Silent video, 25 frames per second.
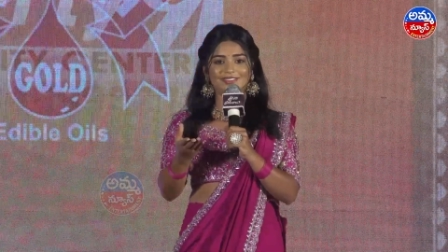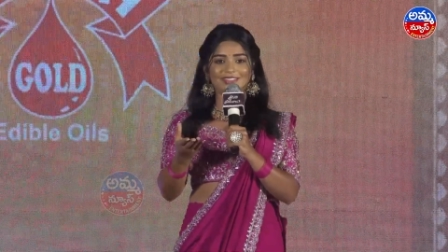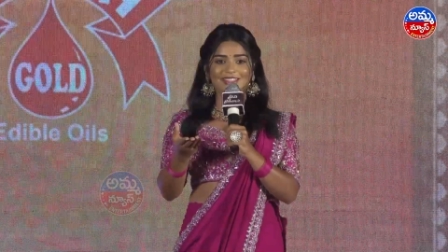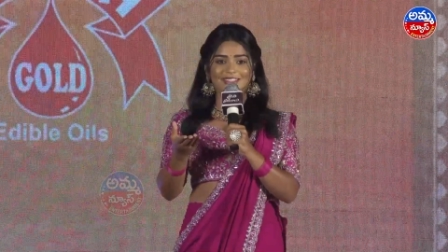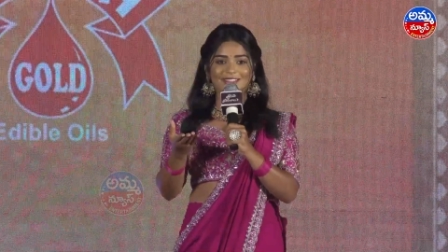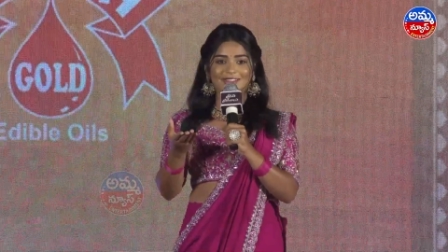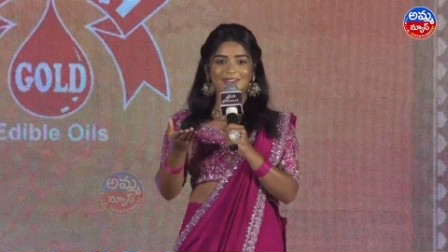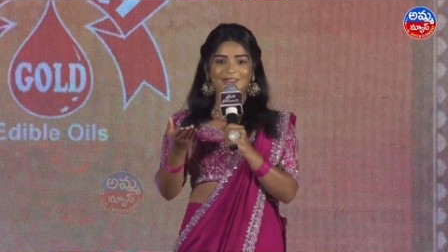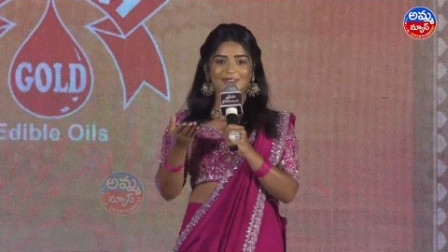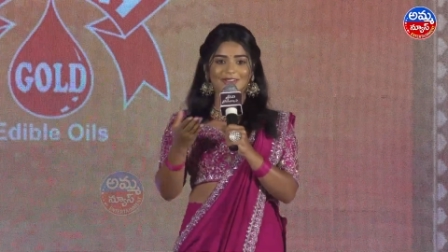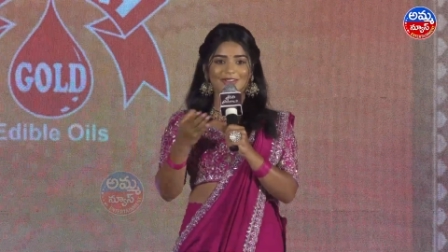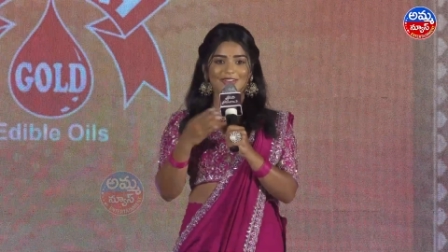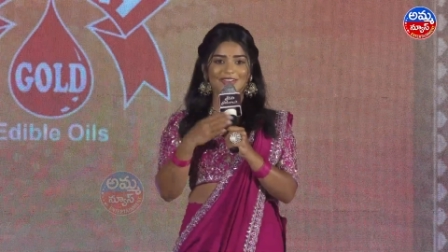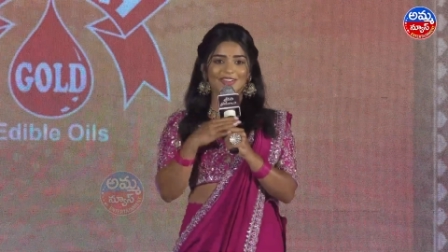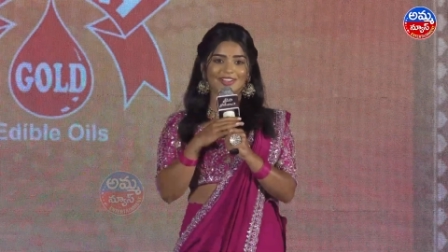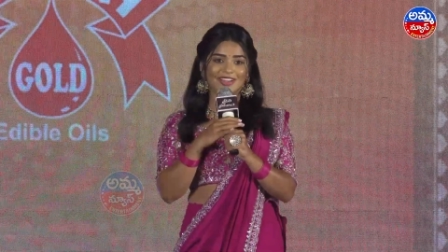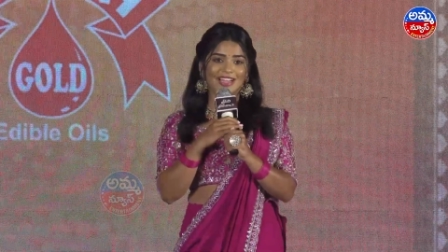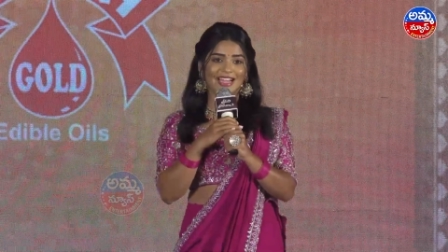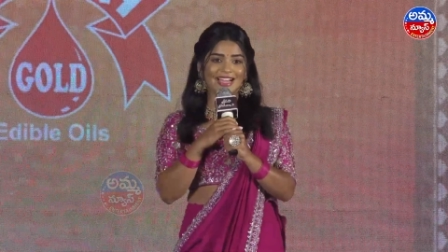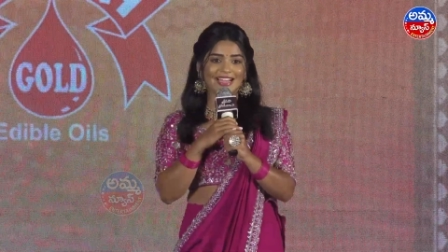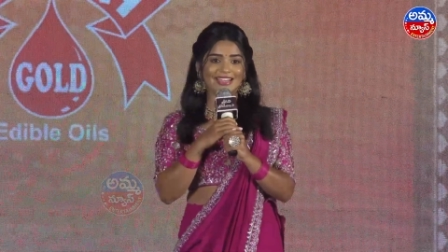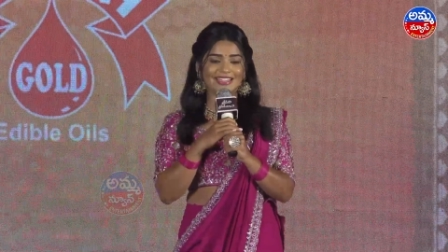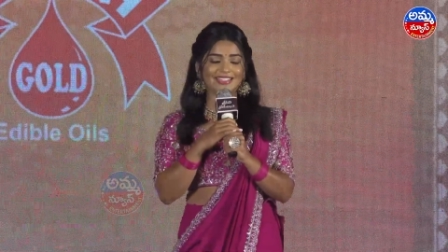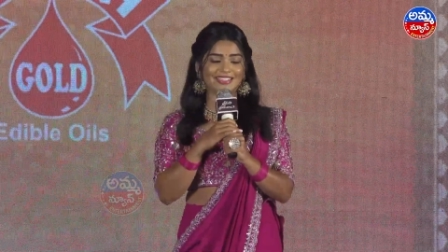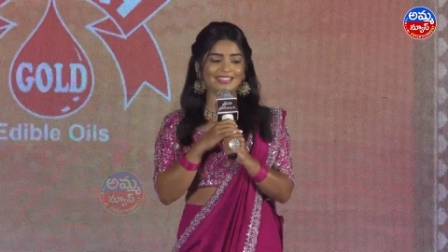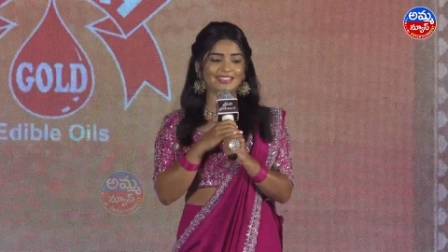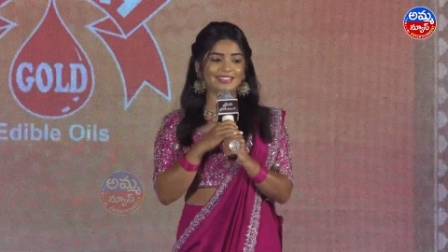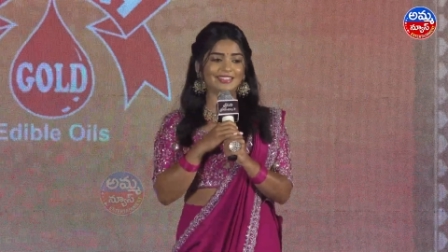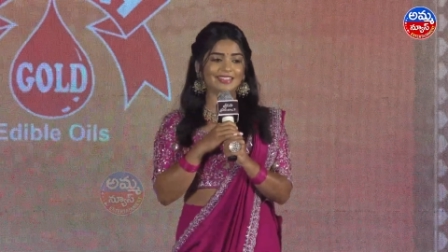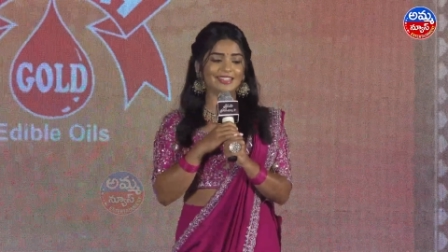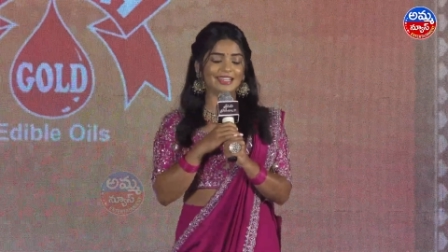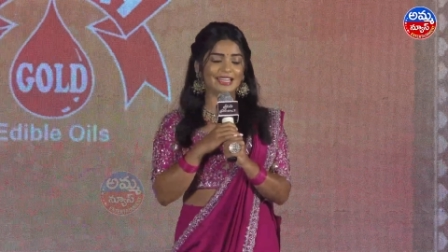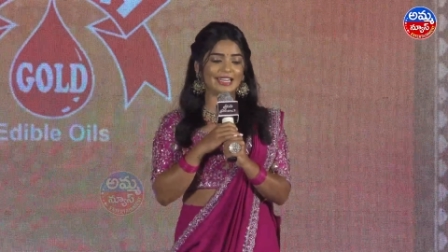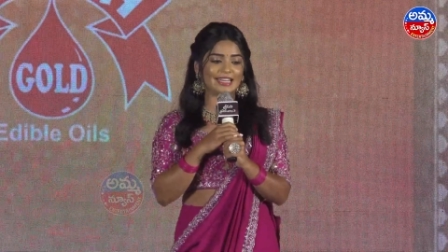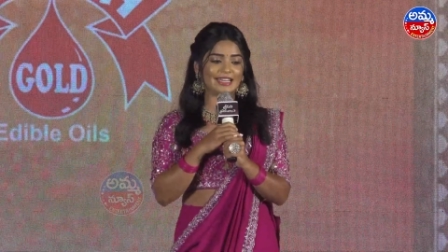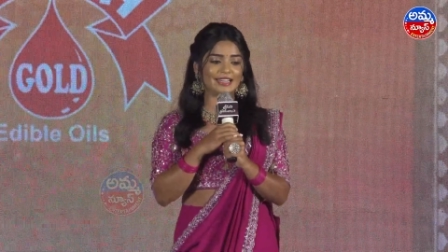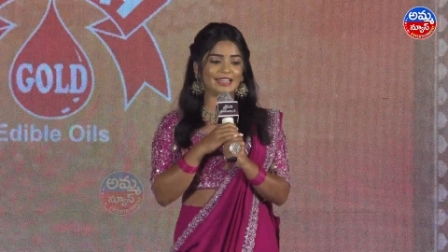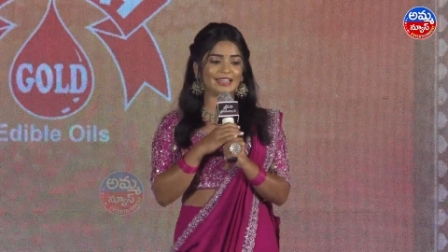with your actor,
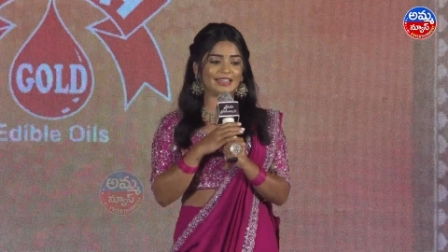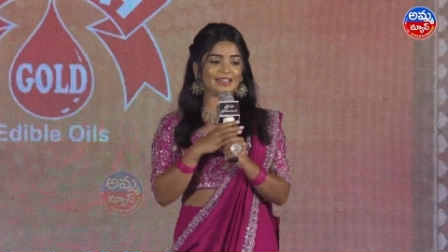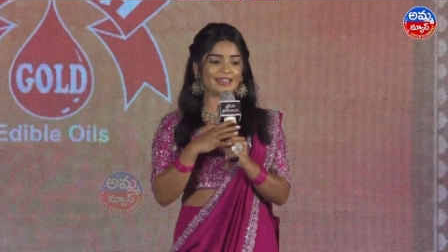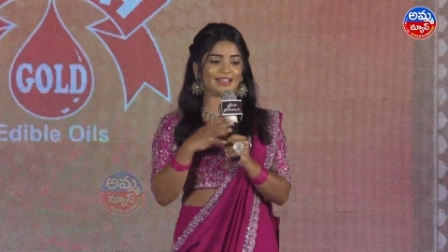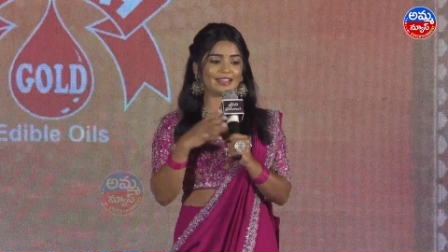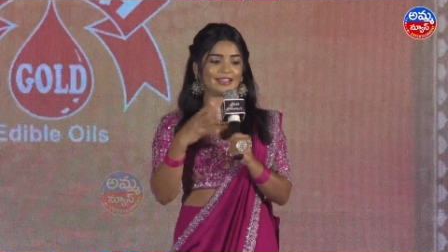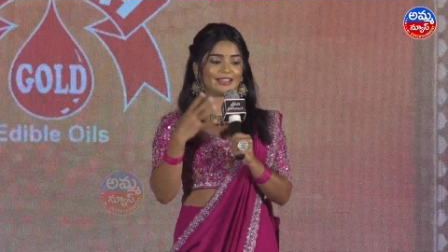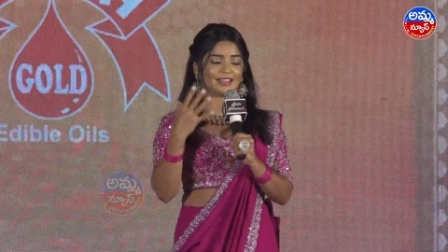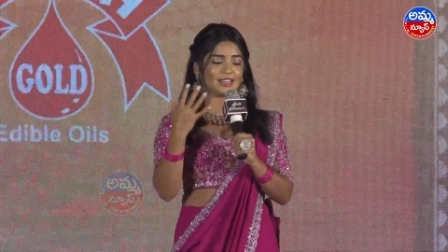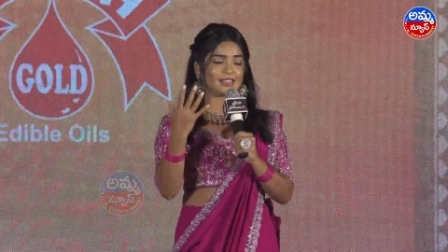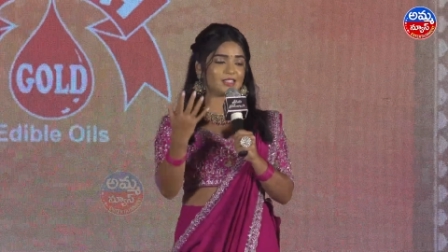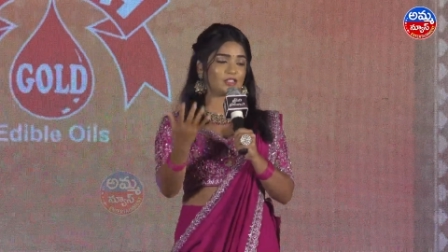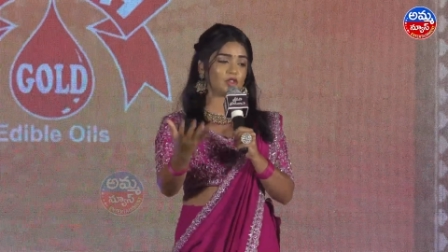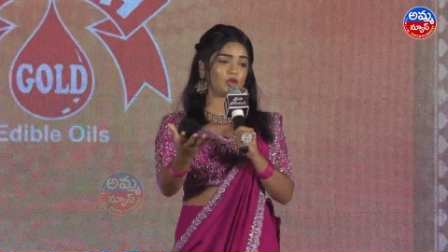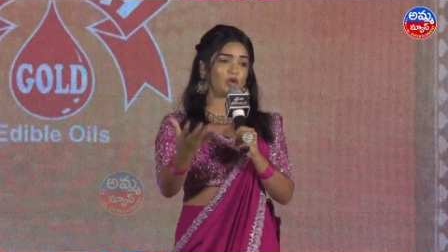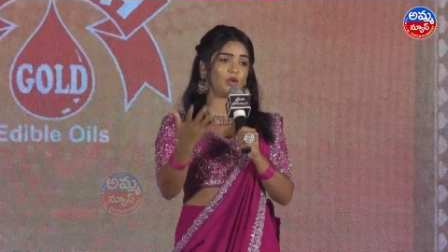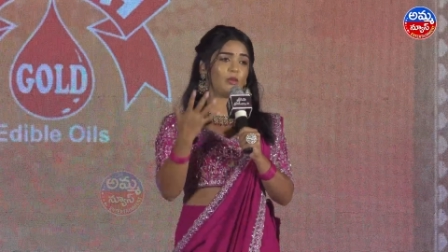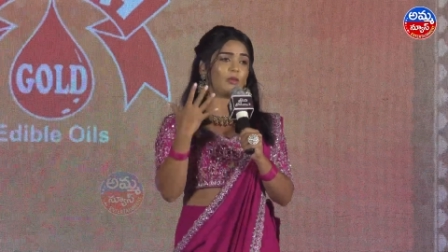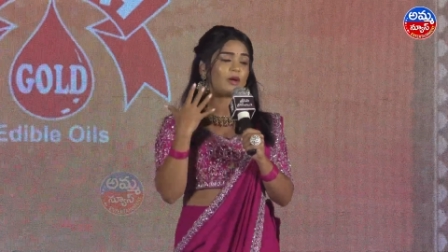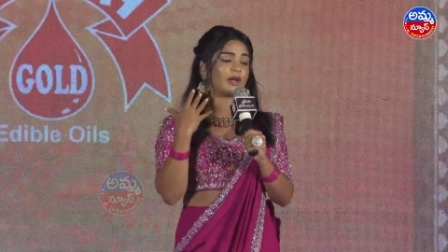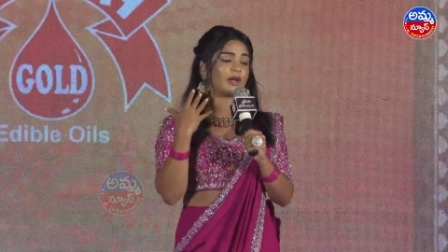and there's so